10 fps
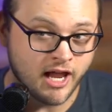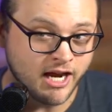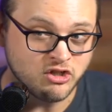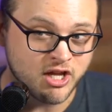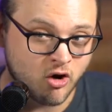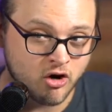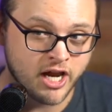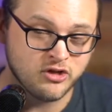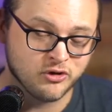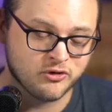actually, that
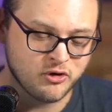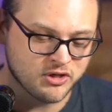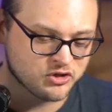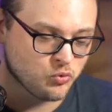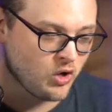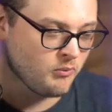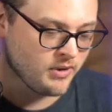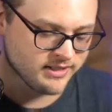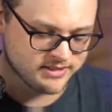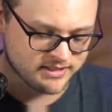Archangel of Thune is
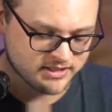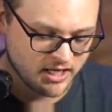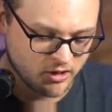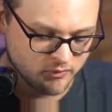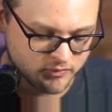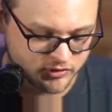$12 itself.